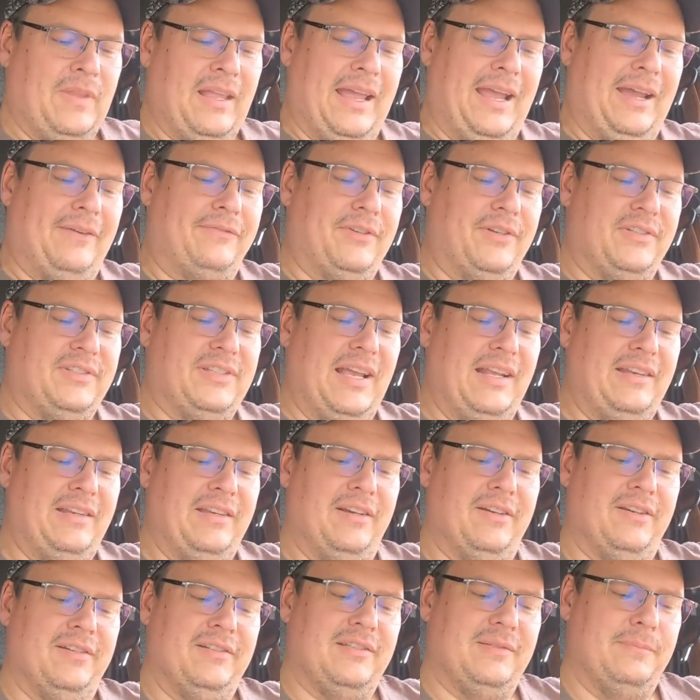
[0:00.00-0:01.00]
After 10
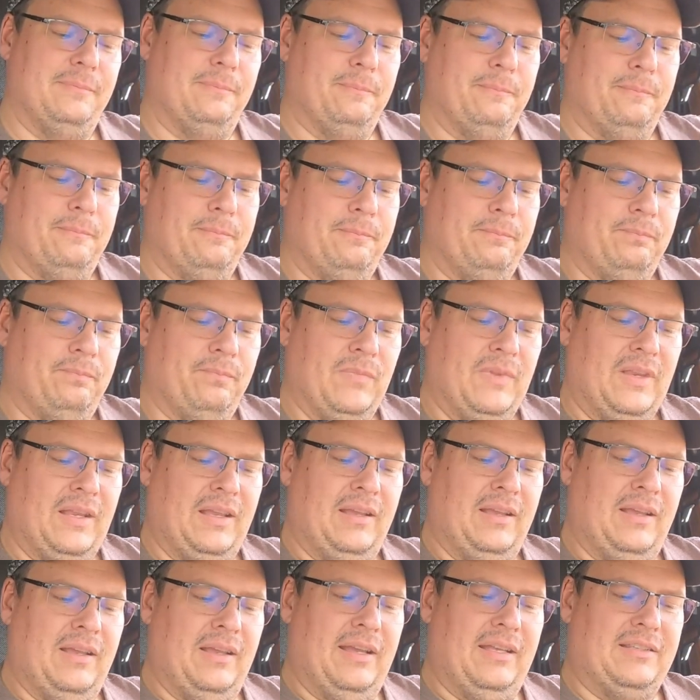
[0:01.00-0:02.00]
years,
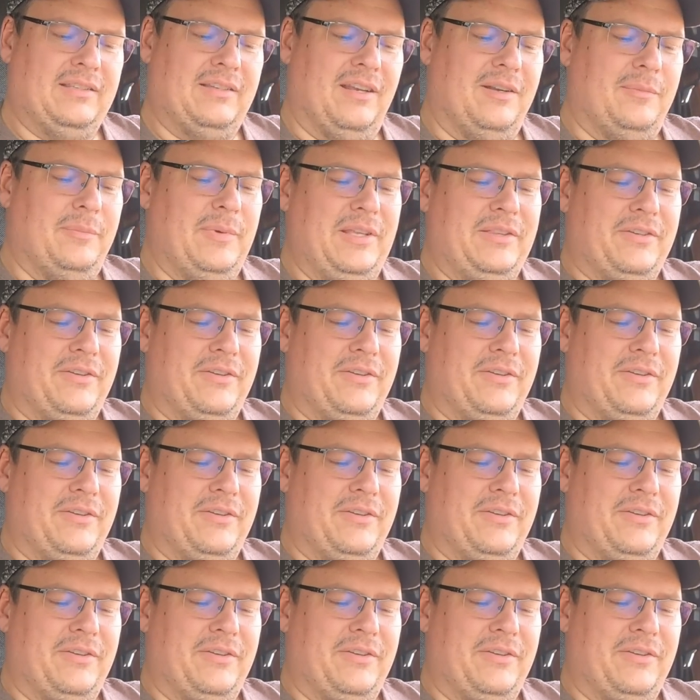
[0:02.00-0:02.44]
it's going to be